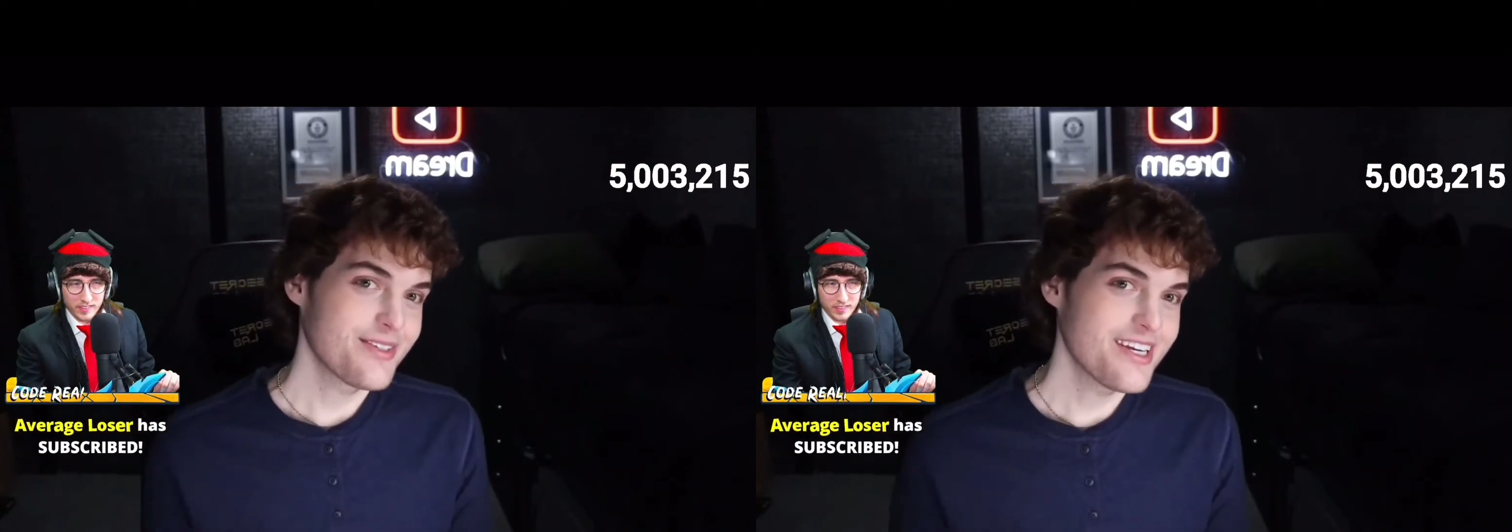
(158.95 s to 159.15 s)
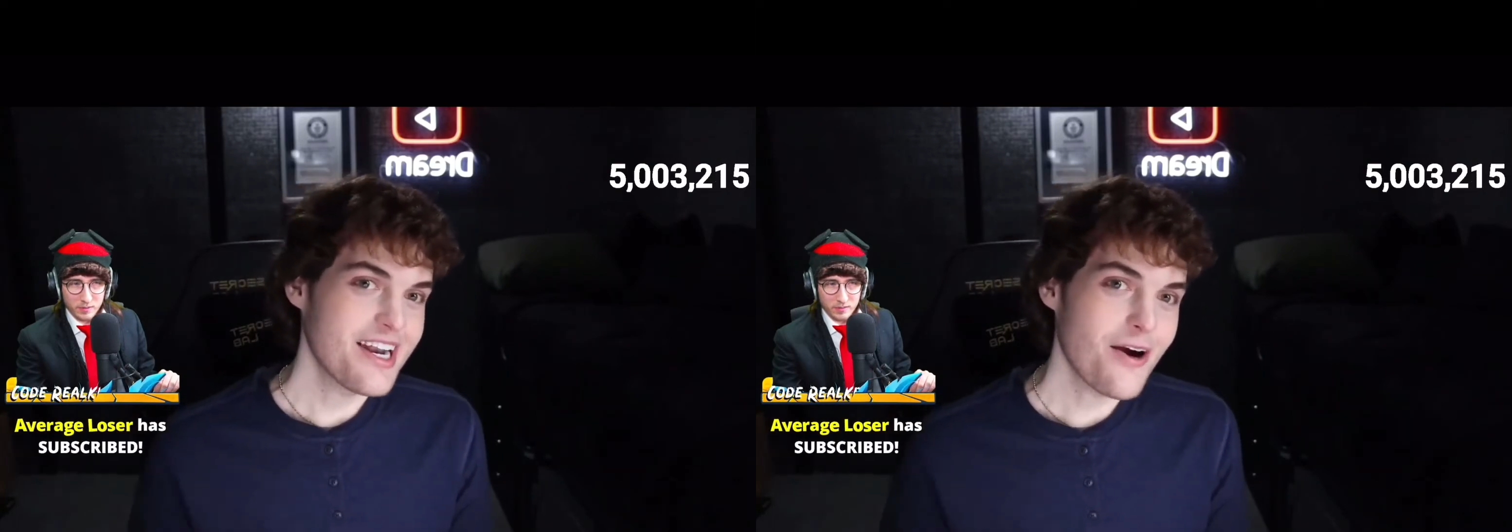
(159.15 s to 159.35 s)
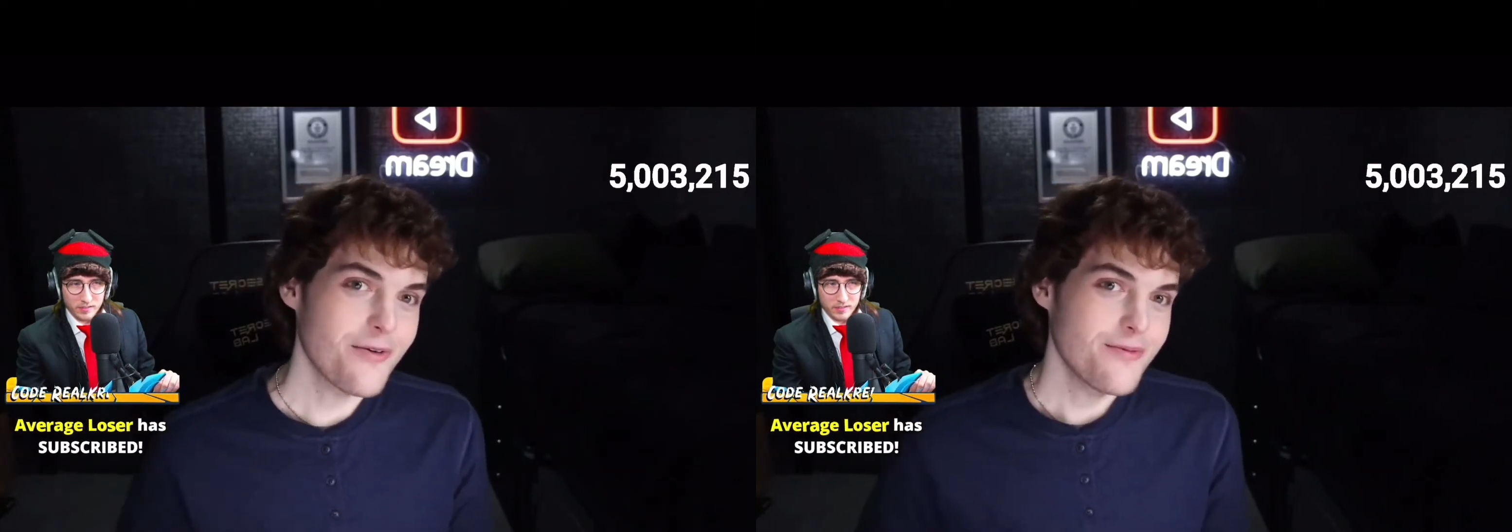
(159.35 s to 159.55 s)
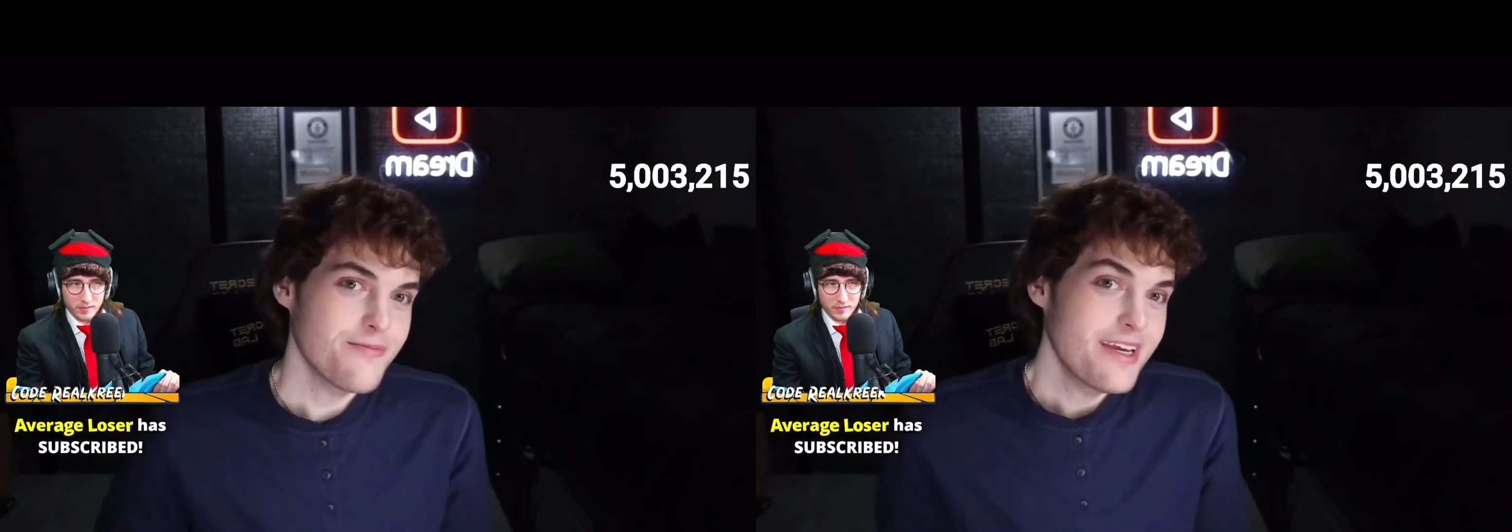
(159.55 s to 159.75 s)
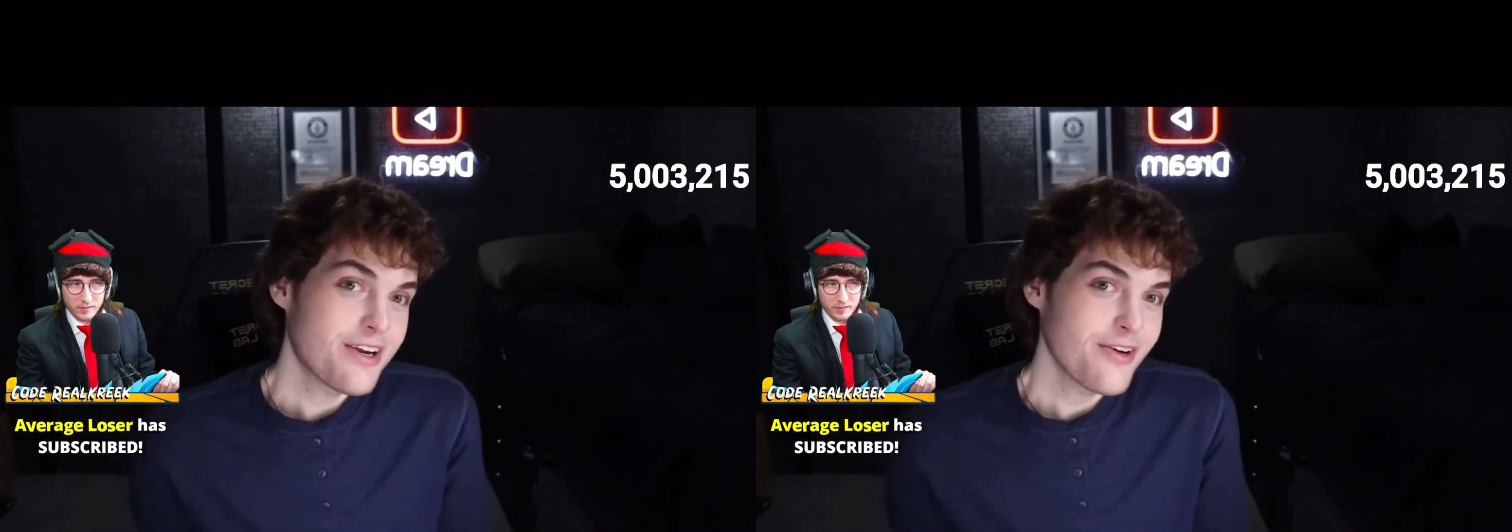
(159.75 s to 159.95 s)
get out,
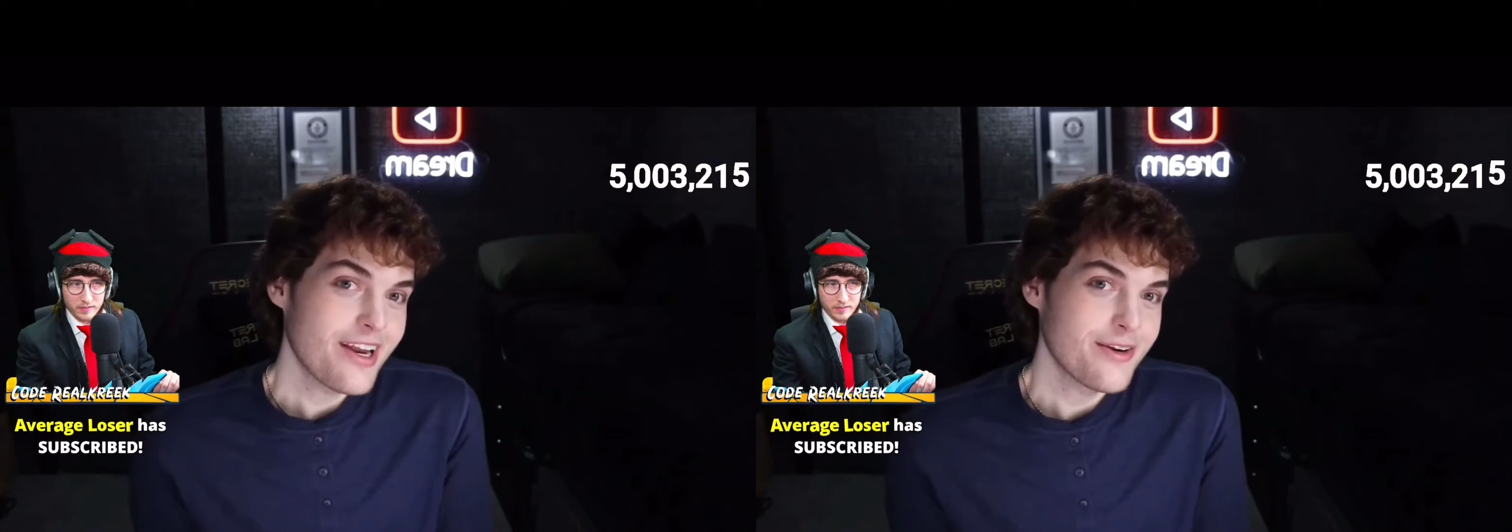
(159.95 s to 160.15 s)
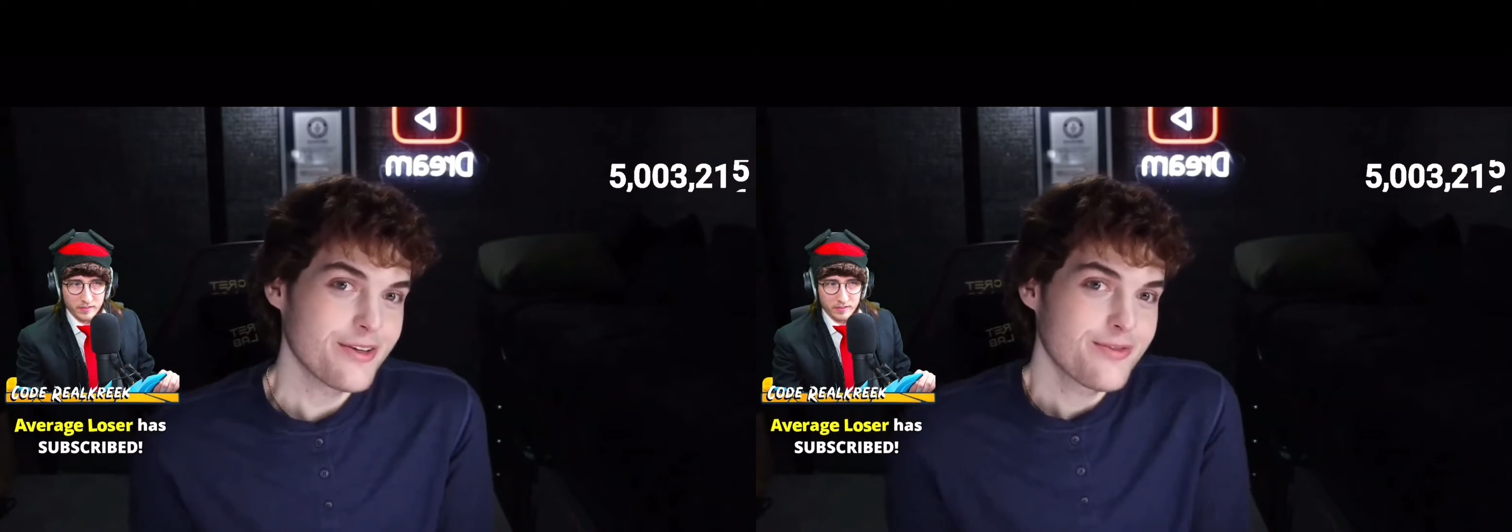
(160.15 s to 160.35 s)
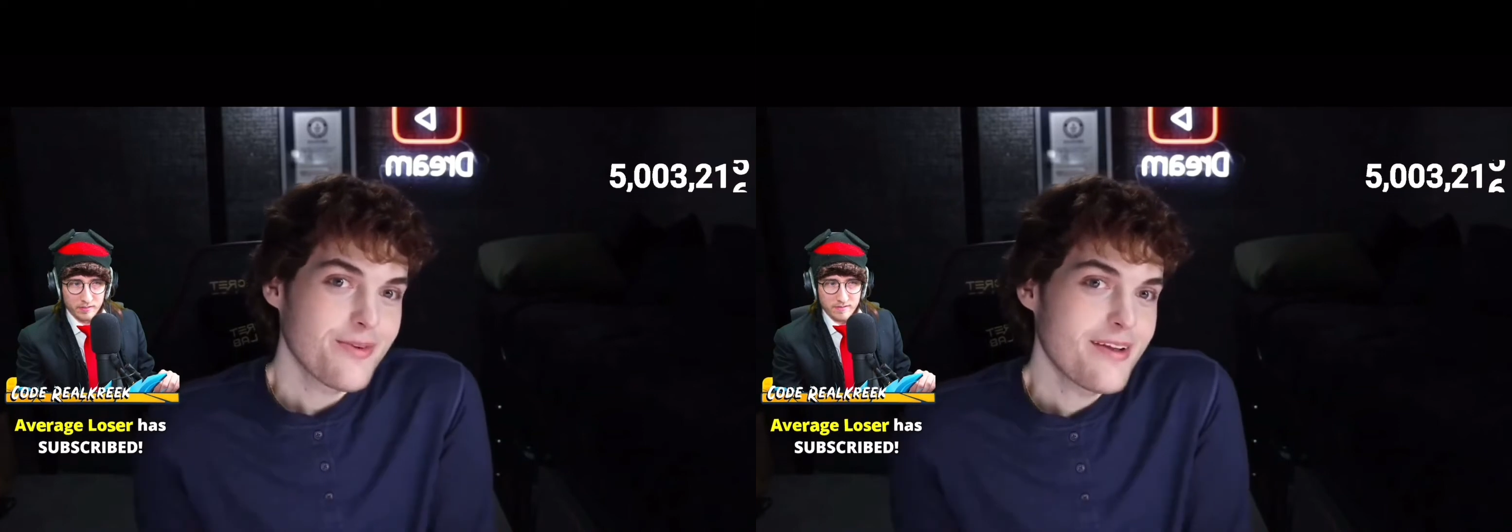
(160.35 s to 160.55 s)
meet creators,